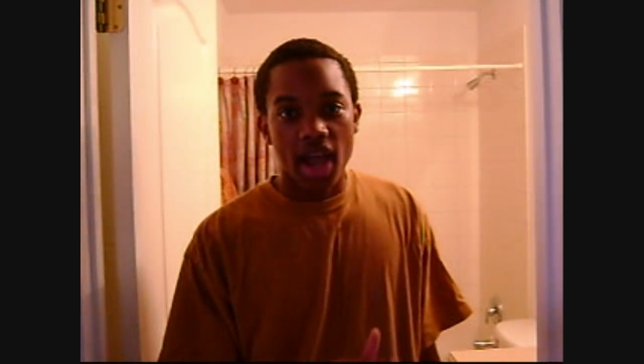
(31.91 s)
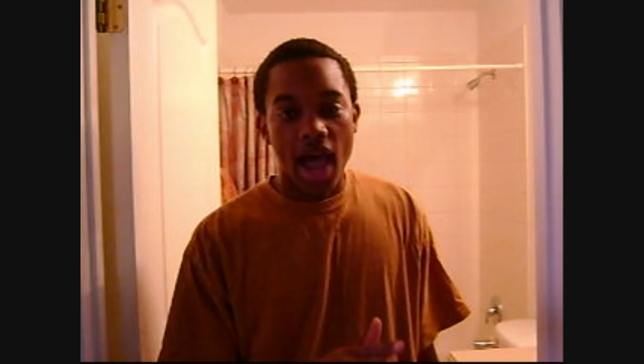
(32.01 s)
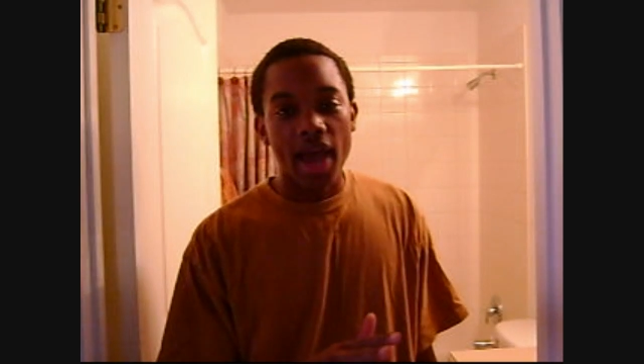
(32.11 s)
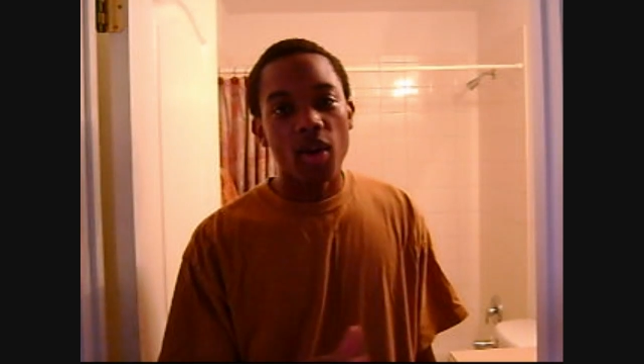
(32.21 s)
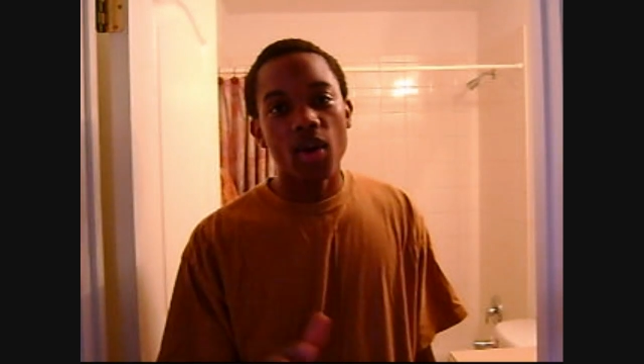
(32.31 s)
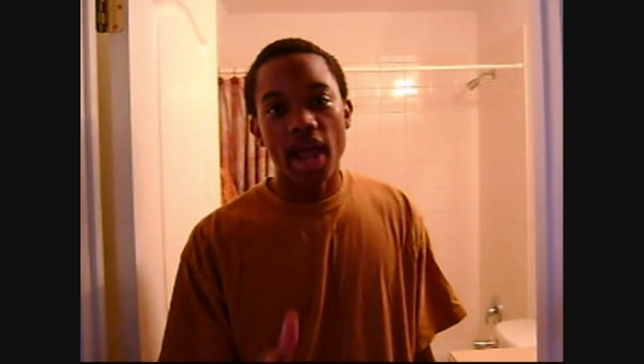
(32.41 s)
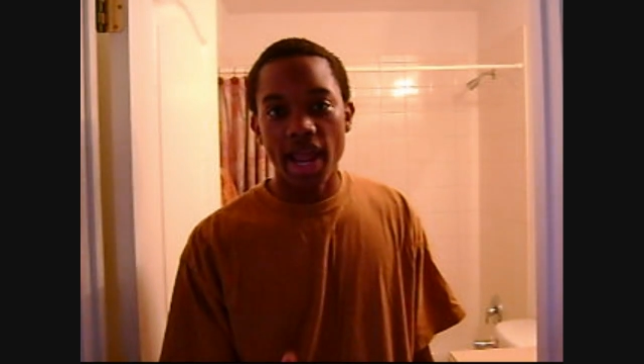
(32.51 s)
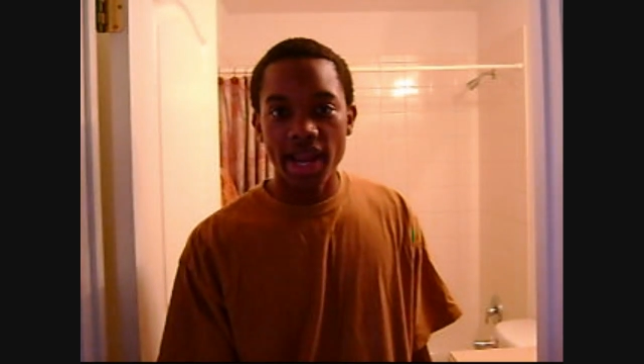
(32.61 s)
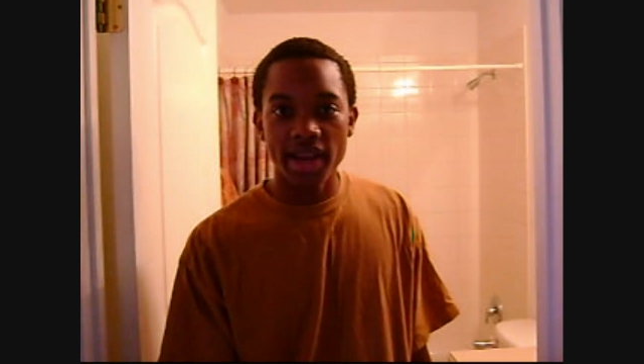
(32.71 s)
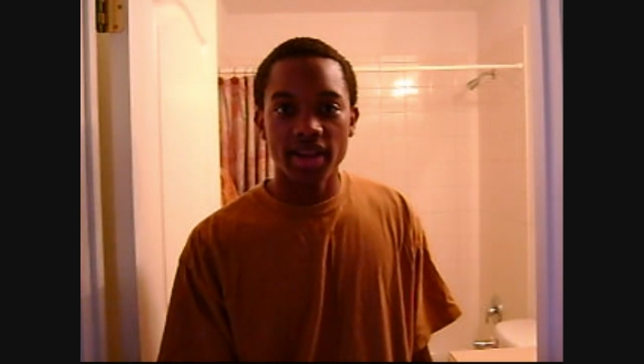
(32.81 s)
I don't
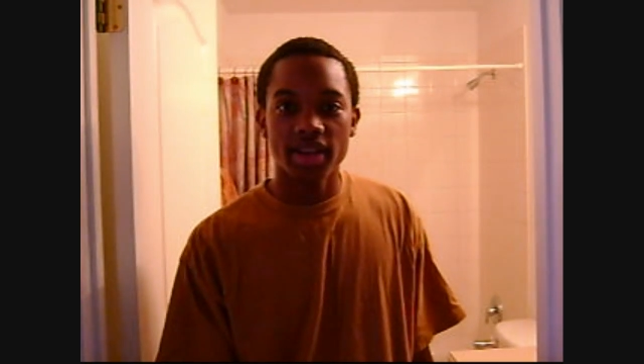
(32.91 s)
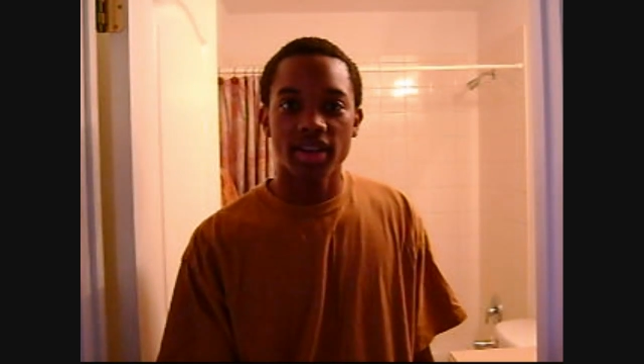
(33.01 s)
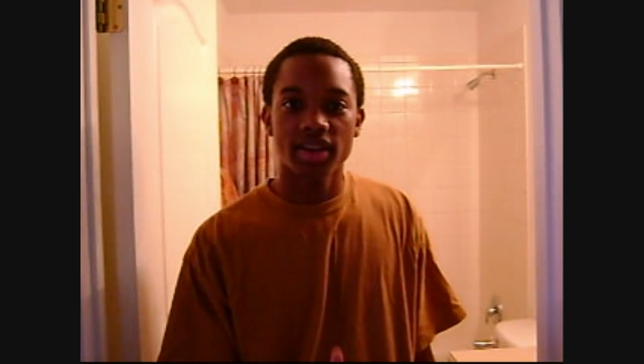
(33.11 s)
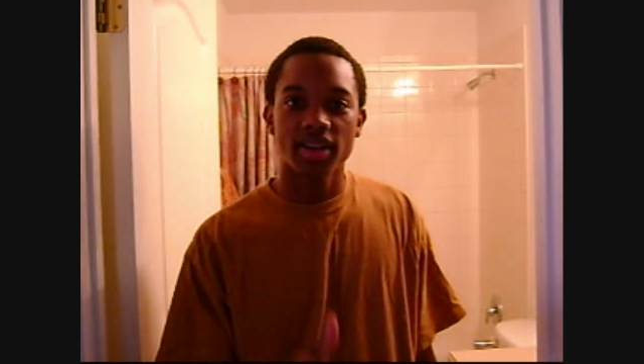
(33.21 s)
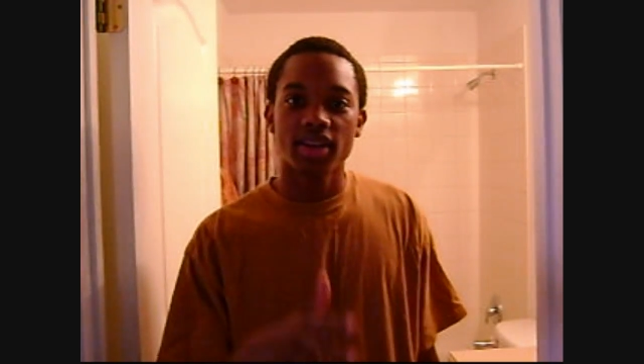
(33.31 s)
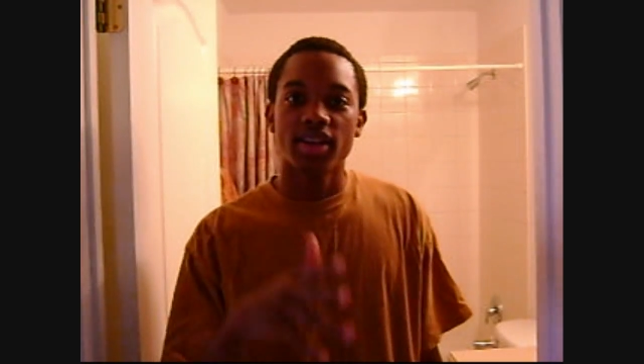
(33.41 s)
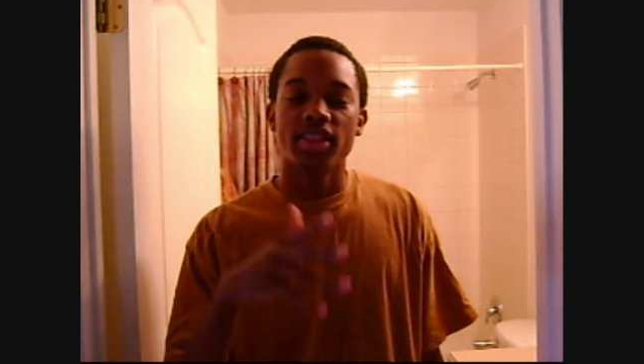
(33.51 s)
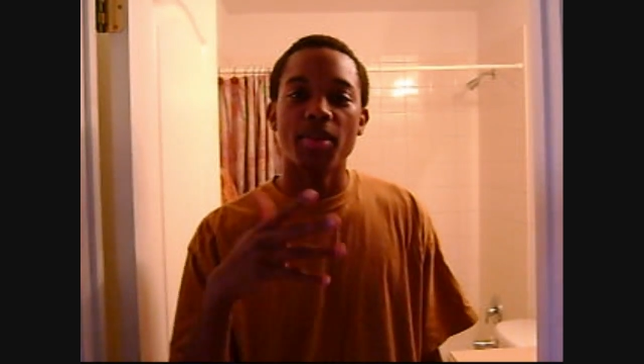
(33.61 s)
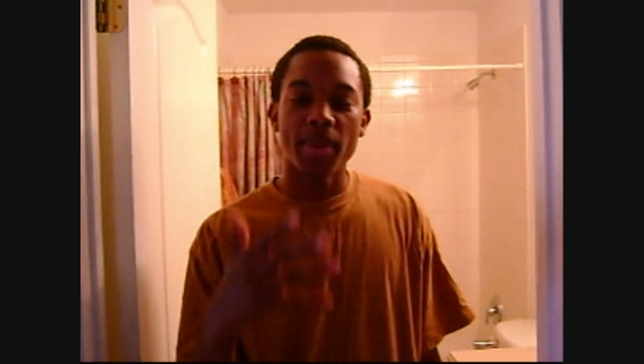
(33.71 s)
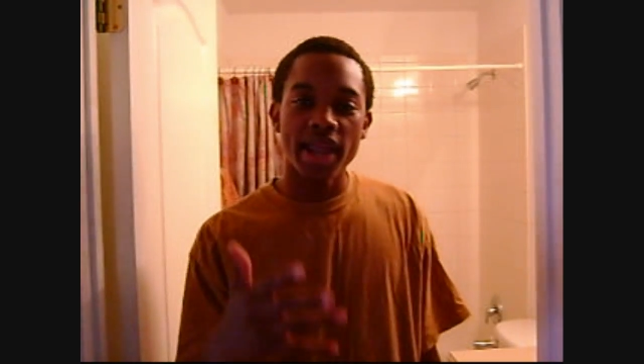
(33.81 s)
hate
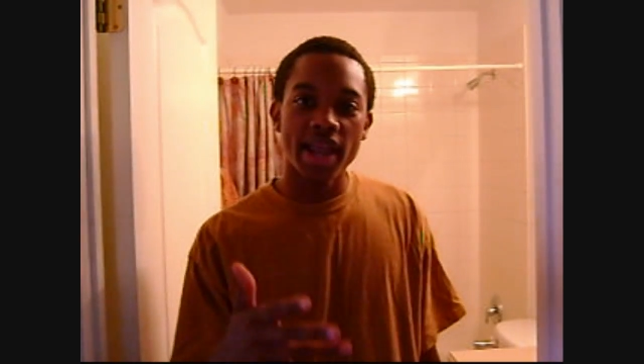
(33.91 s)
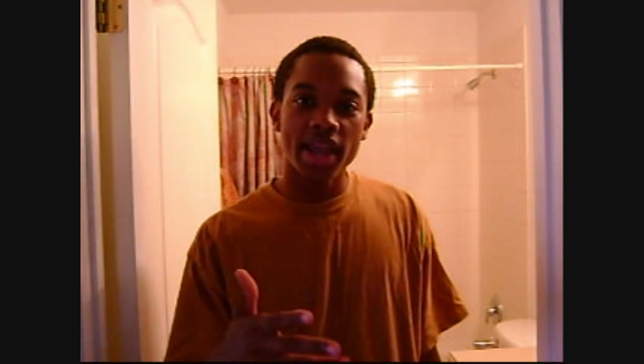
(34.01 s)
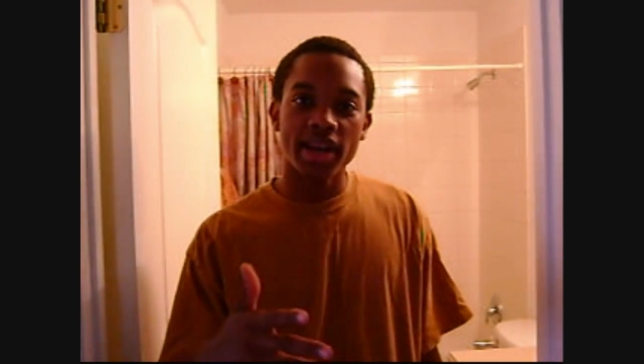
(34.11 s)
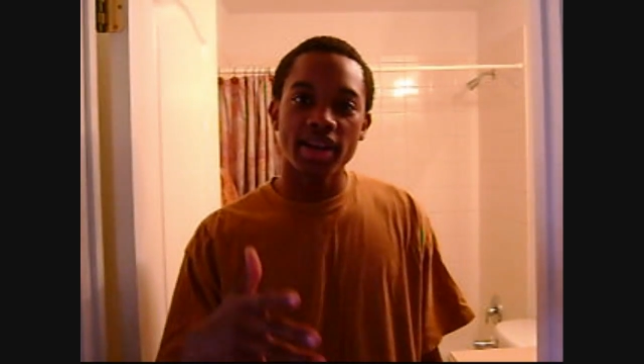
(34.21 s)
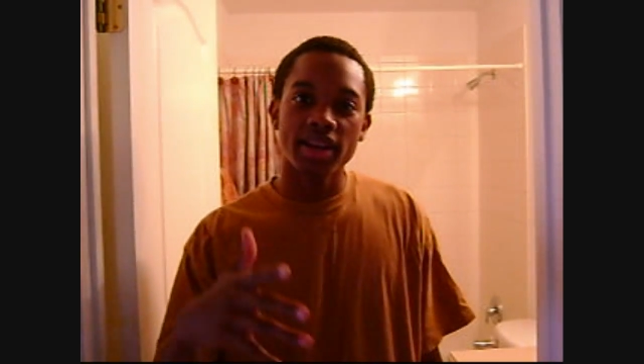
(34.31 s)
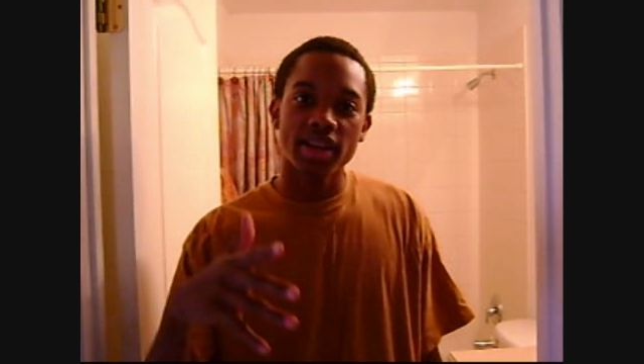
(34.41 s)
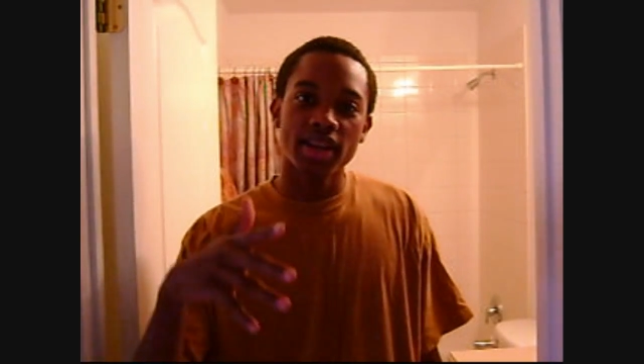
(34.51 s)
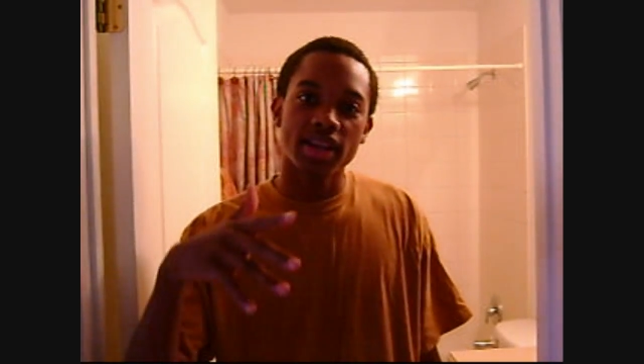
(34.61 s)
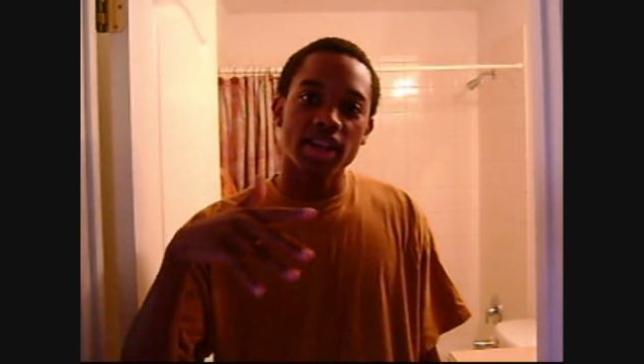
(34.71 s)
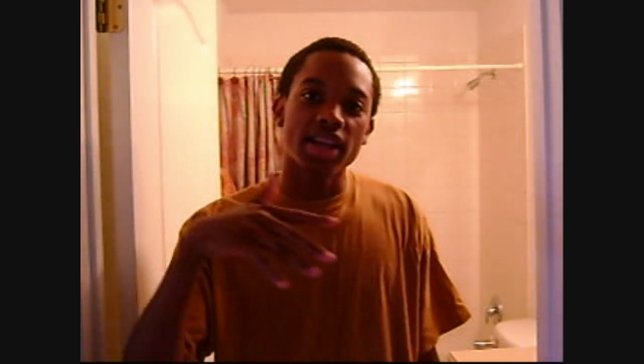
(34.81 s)
the man
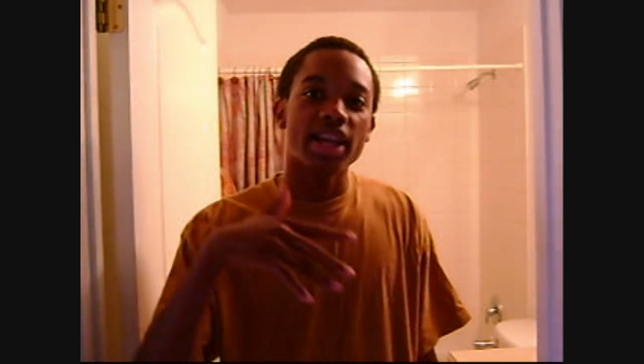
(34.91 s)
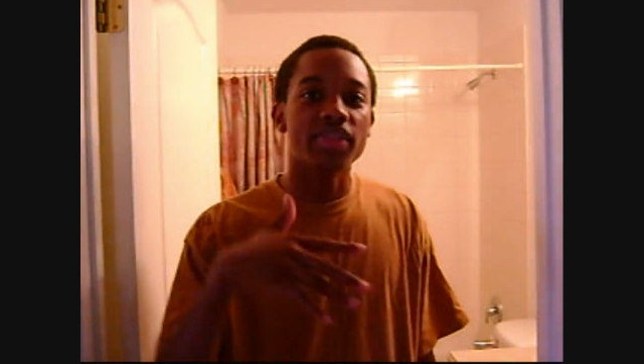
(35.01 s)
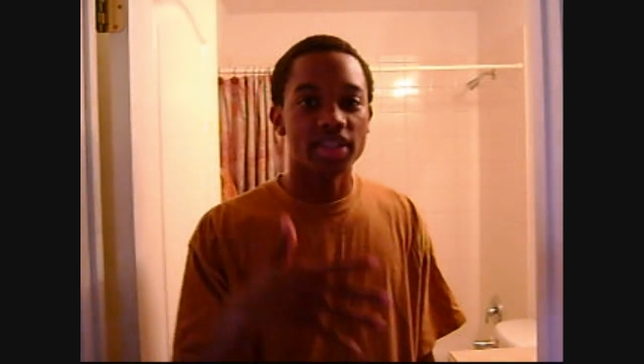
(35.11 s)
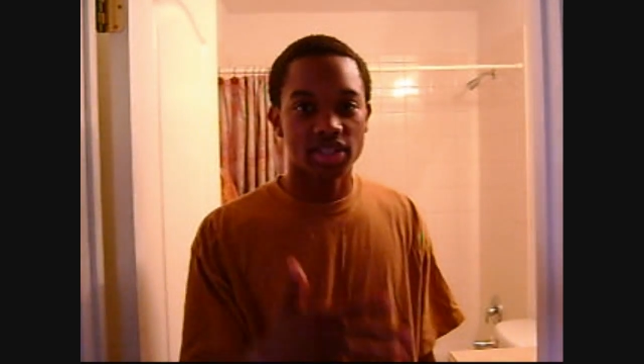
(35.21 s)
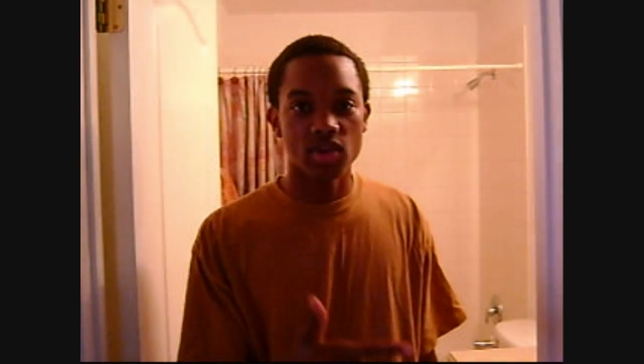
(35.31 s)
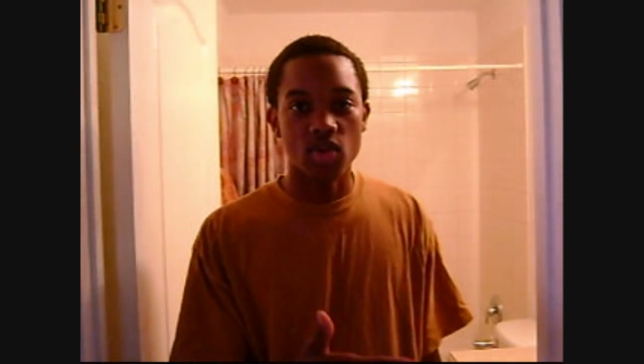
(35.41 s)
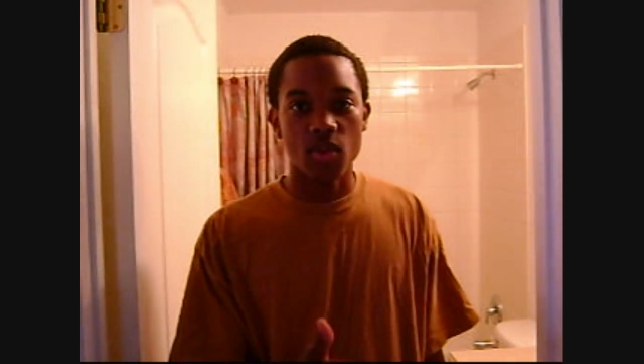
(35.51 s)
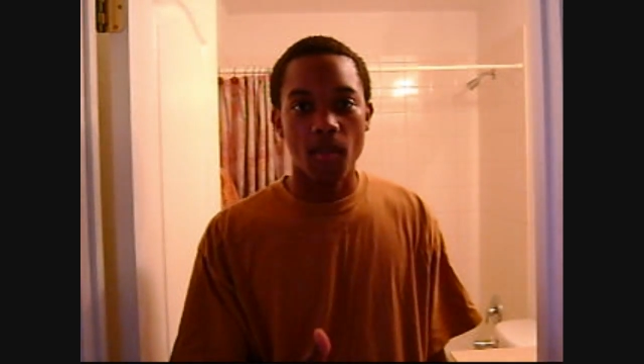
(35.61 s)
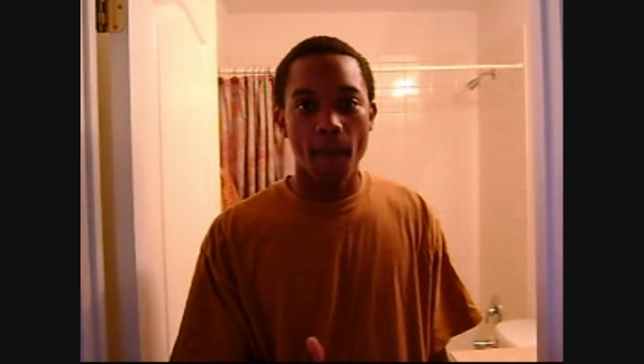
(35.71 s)
in the suit.